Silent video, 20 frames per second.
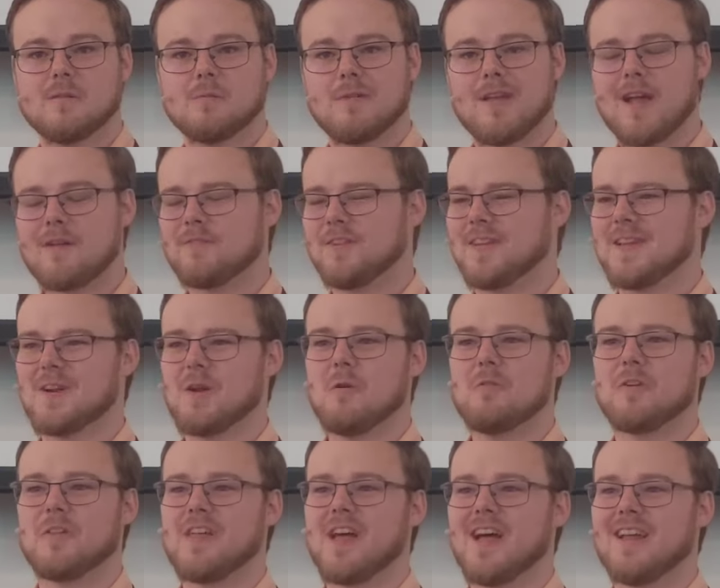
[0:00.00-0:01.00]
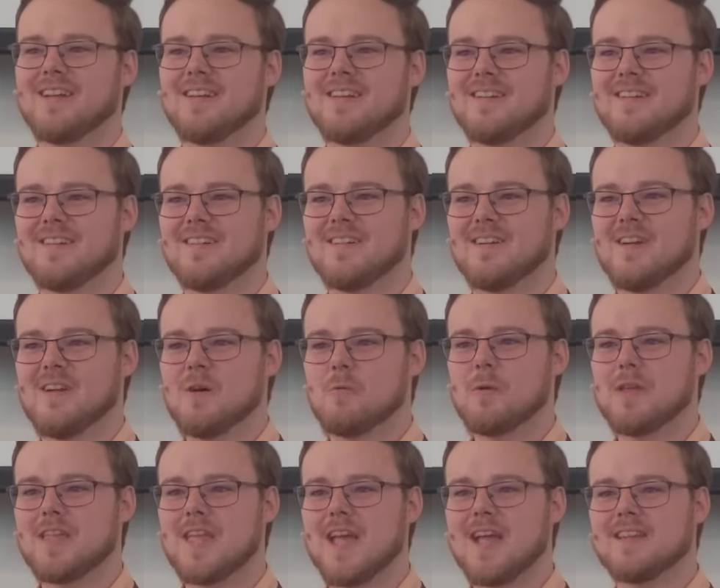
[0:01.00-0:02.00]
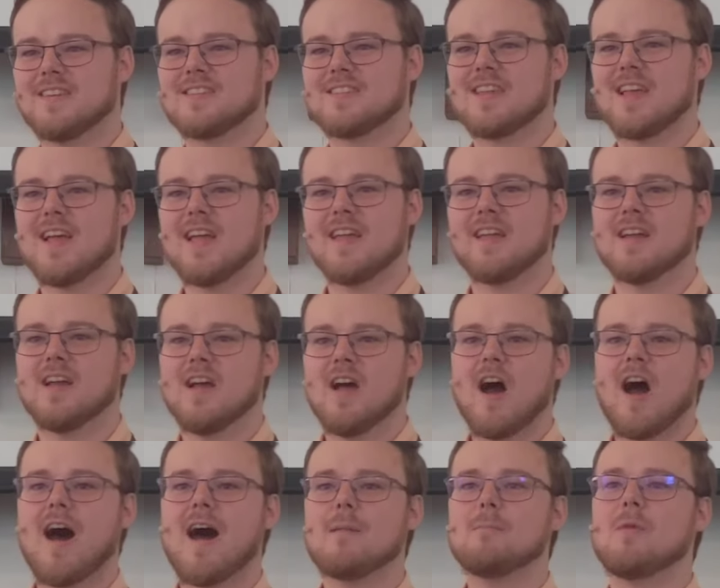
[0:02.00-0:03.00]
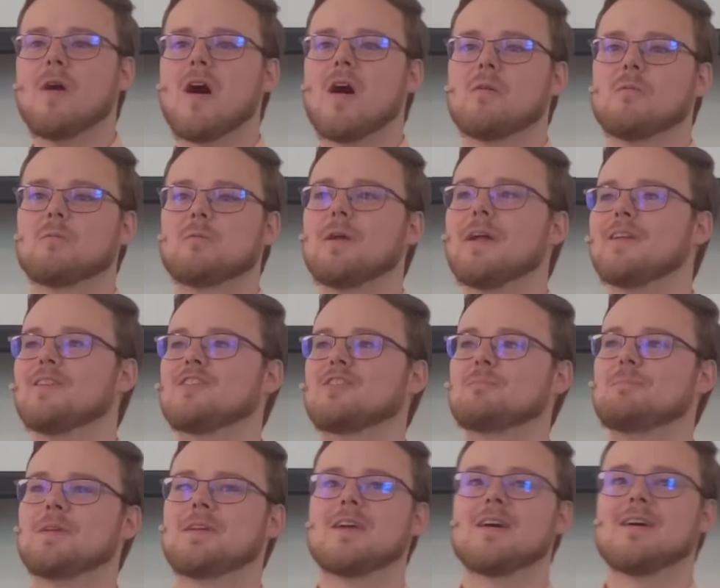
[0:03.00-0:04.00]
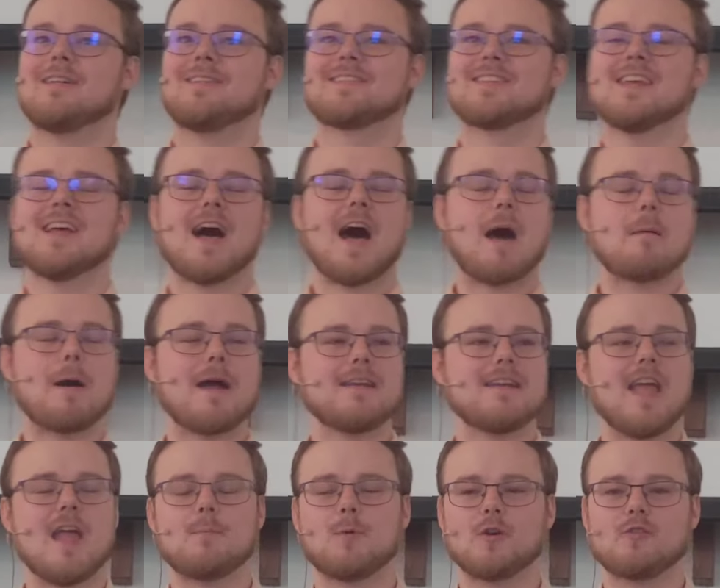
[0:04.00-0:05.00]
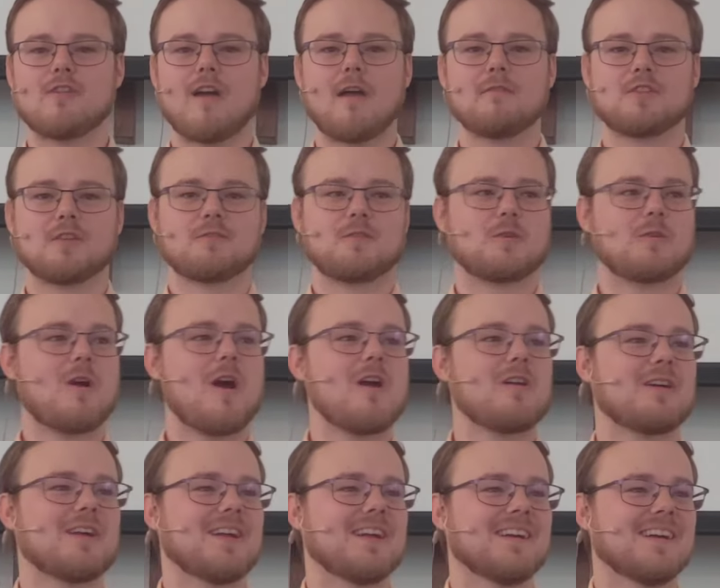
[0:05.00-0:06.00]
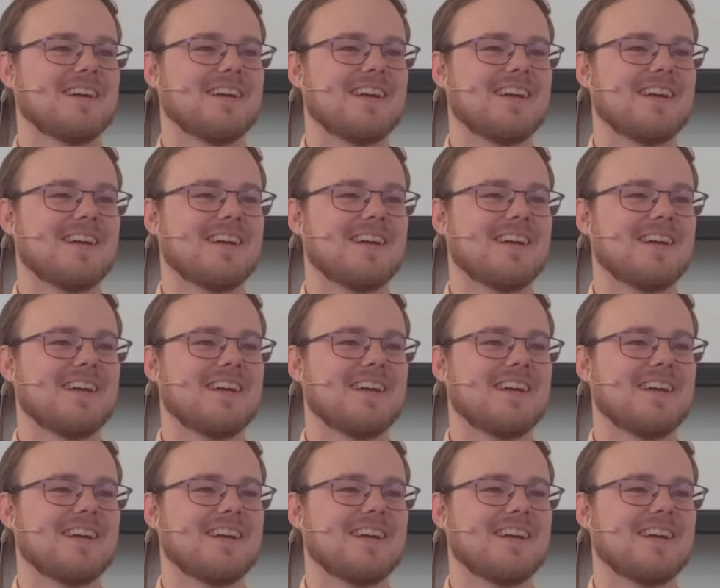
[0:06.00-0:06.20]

We have to get over that. We can't say, I'm not rich because my neighbor drives a Ferrari.